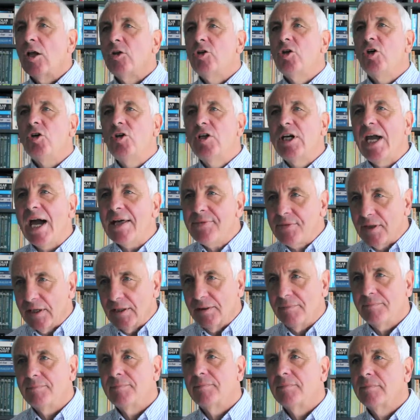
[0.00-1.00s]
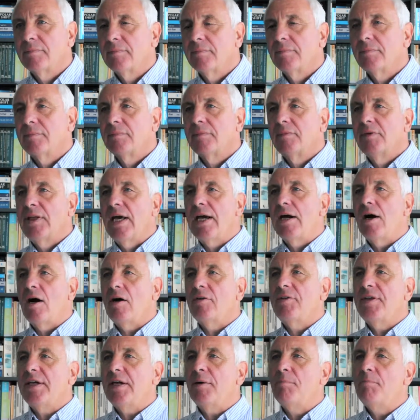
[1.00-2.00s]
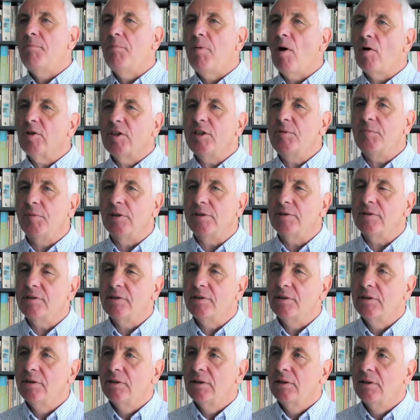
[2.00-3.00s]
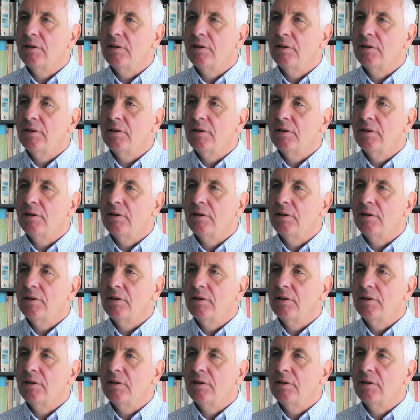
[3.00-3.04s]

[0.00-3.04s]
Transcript: Together they are the embodiment